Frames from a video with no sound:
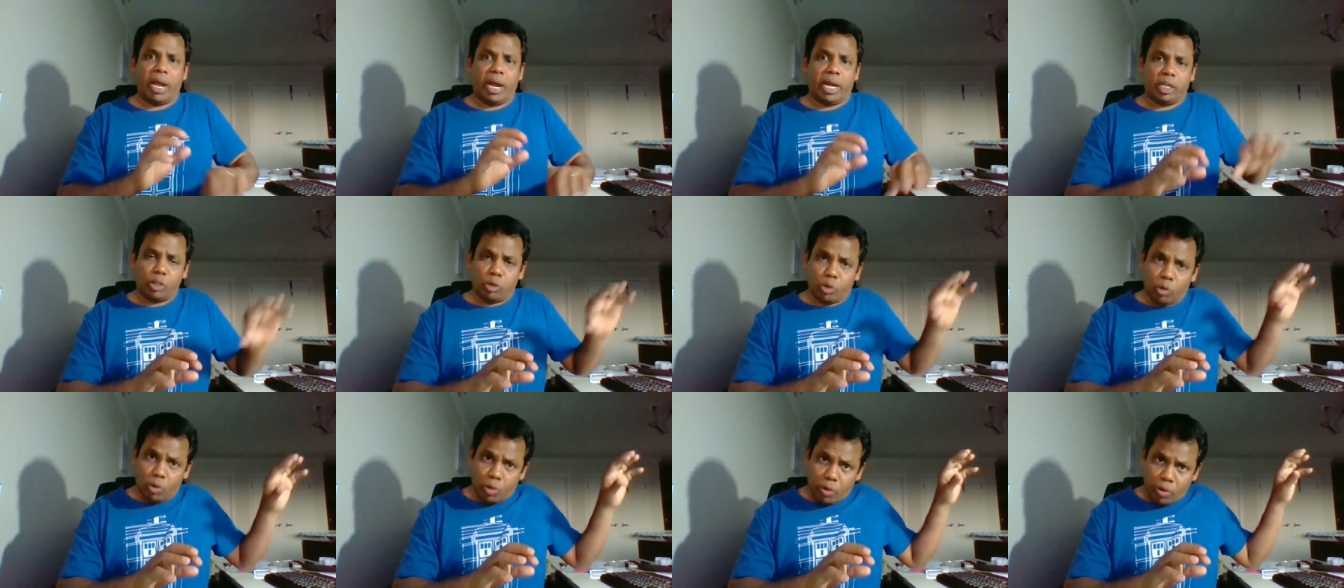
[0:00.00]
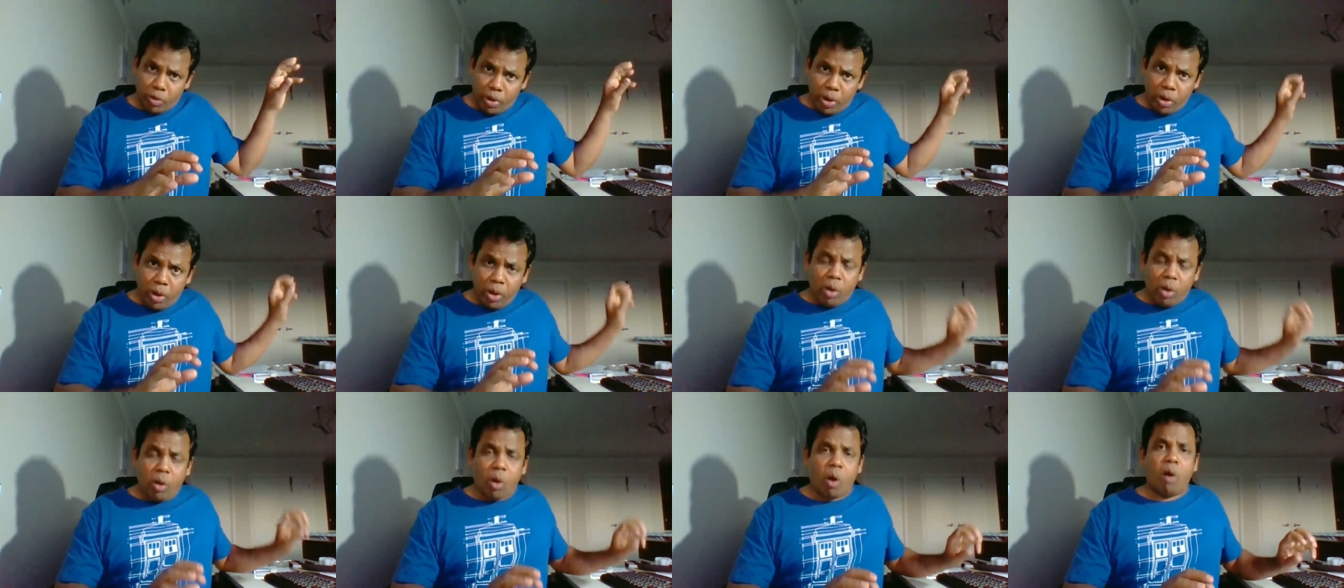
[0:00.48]
And so,
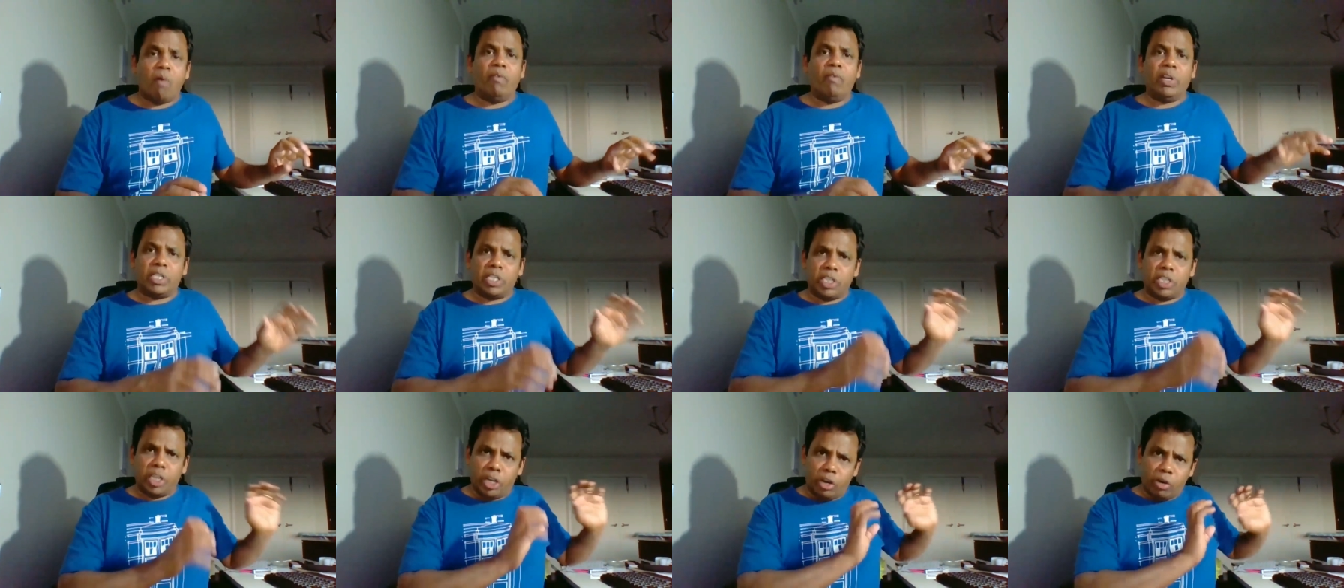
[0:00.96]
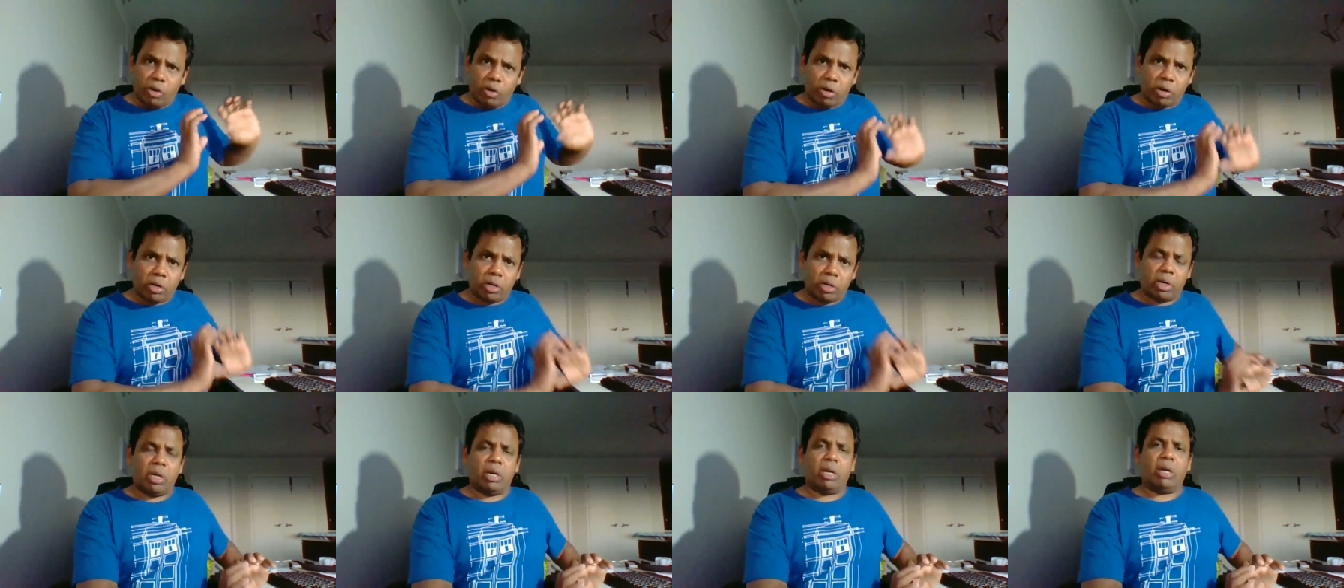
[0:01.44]
obviously,
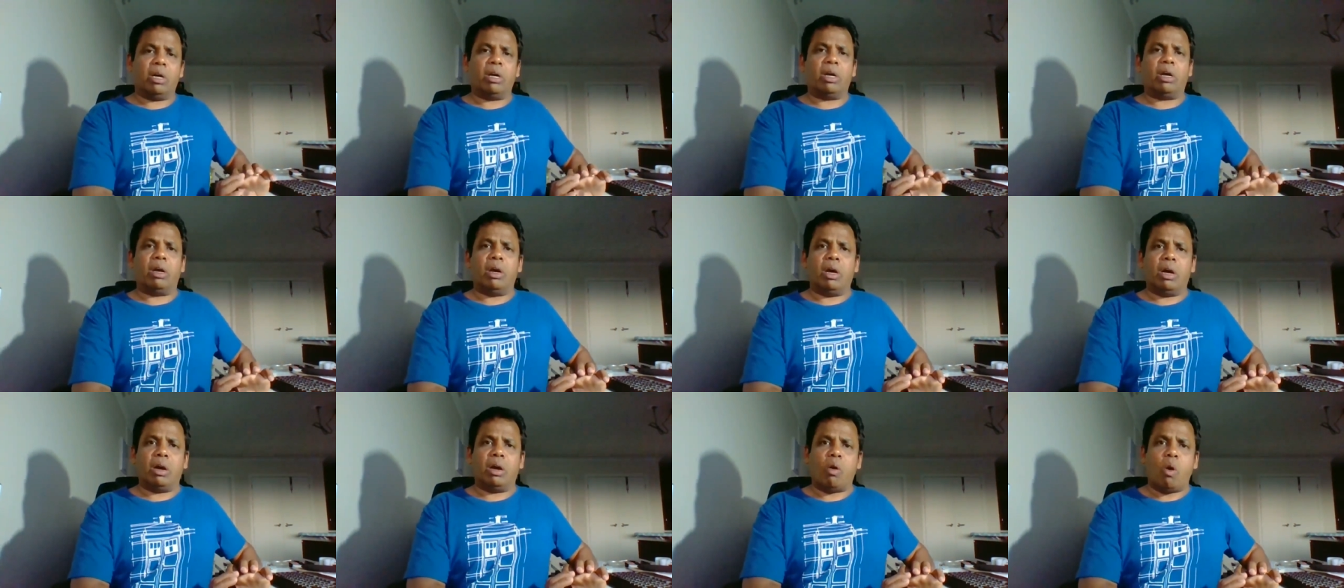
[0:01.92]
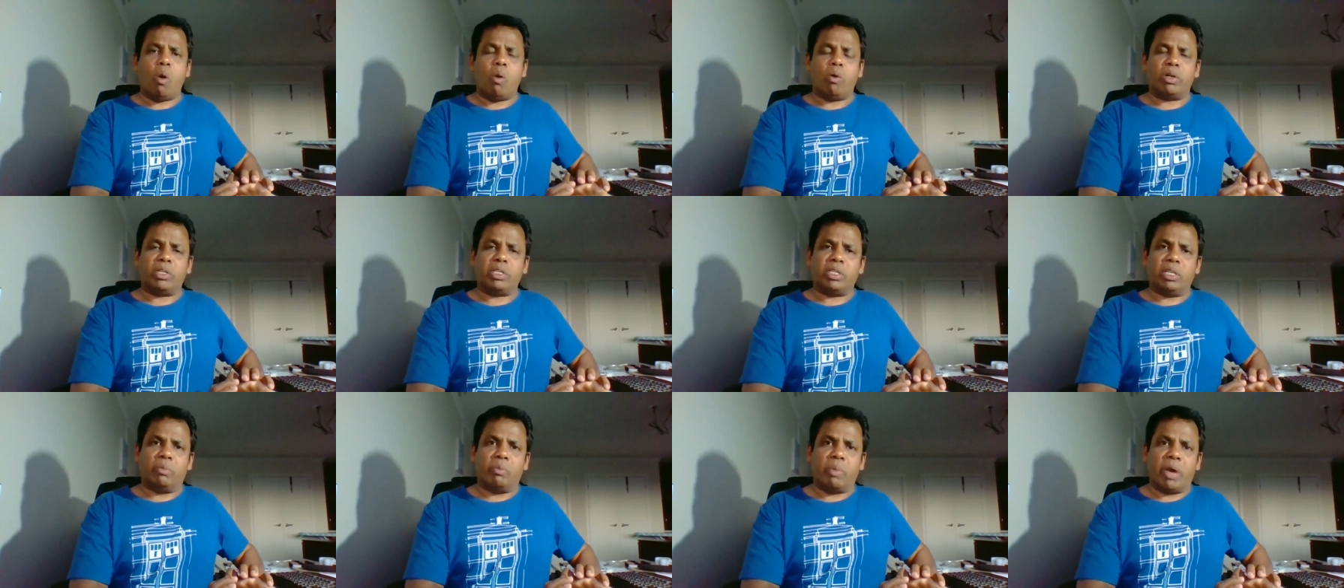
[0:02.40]
your uh,
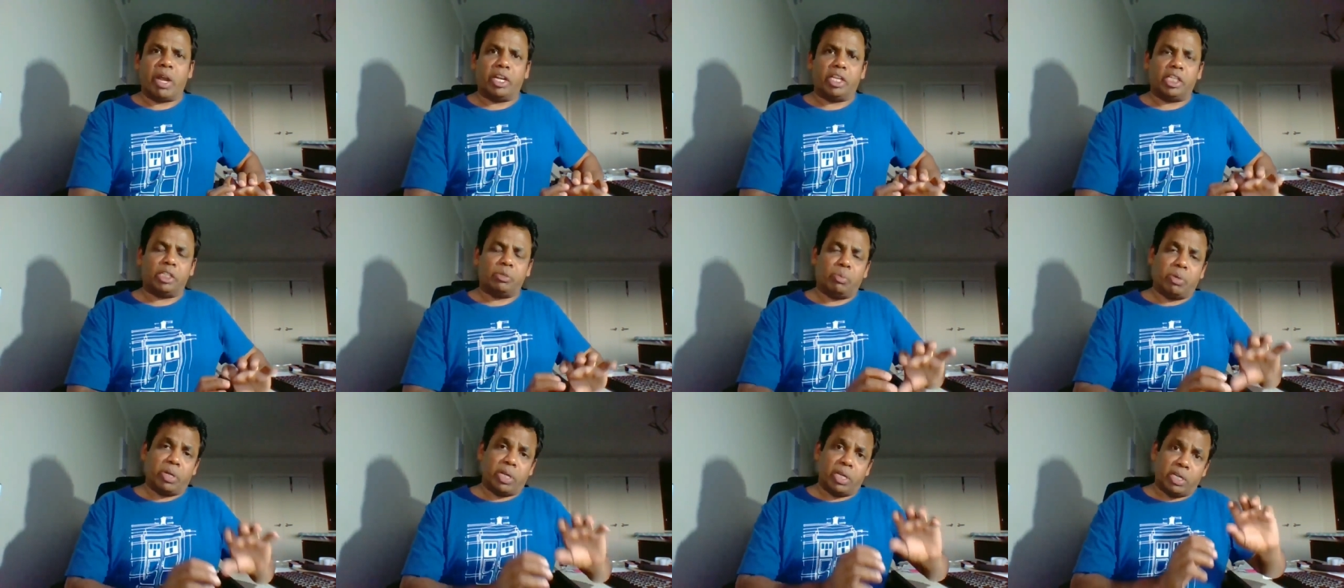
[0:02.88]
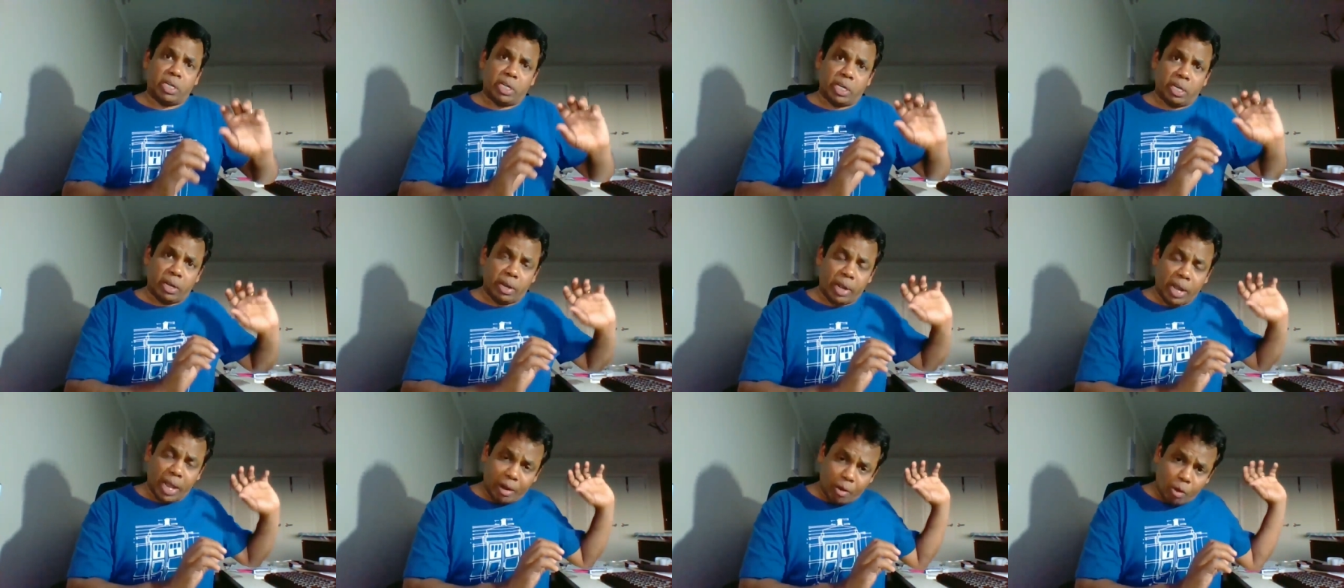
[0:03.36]
course in management,
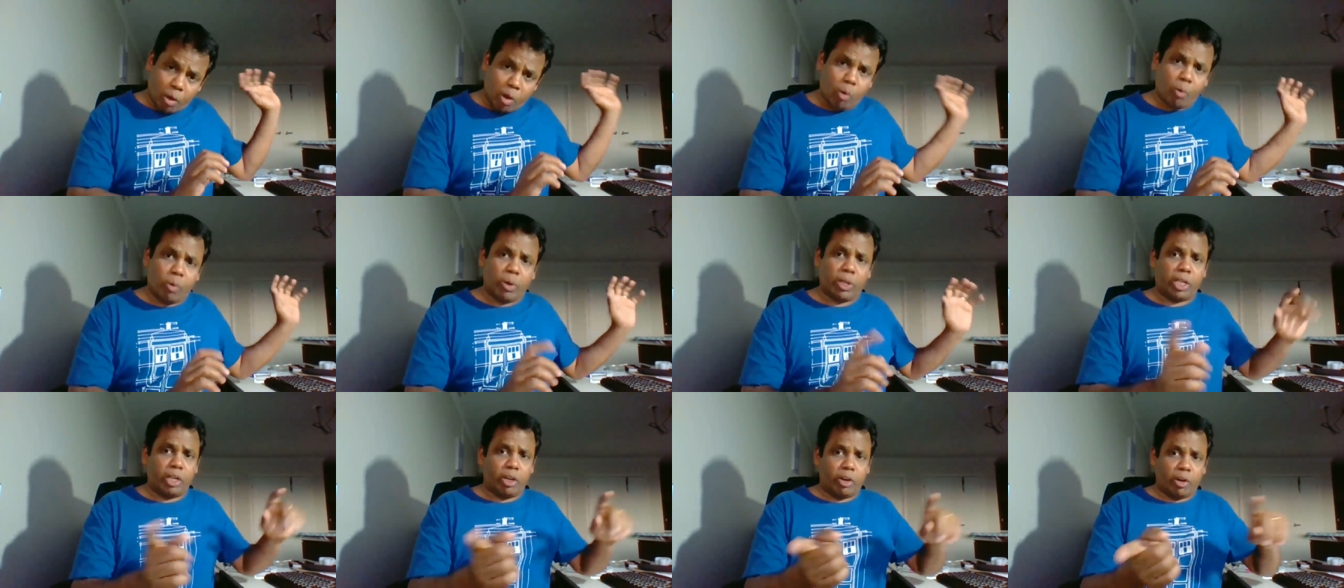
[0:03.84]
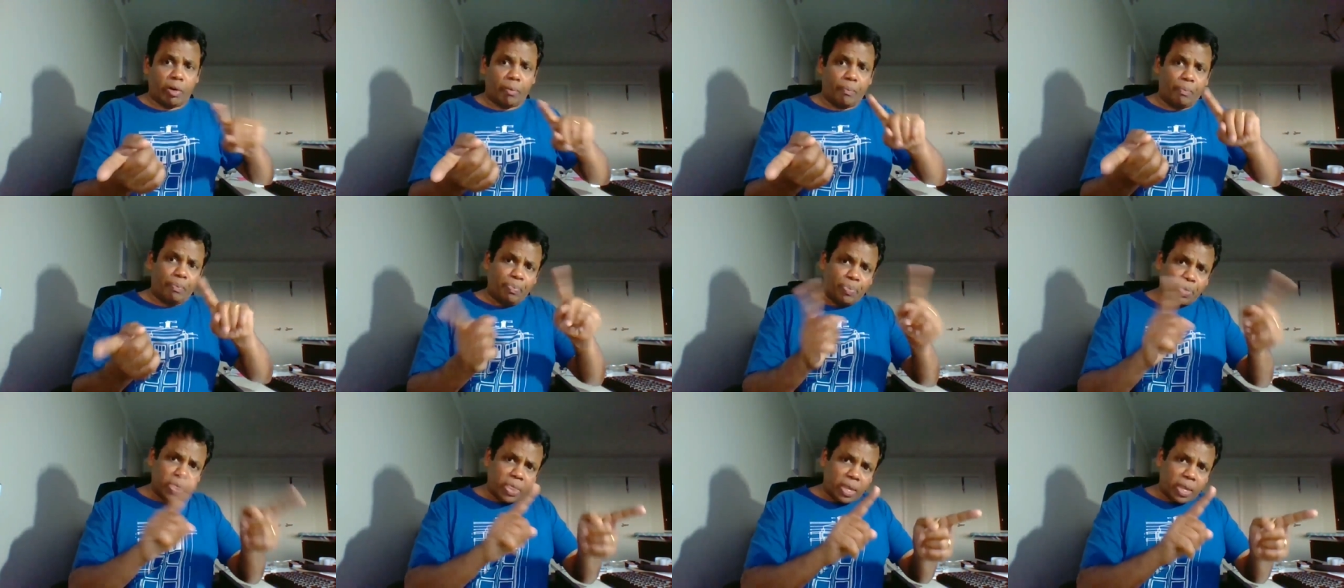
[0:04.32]
uh, along with your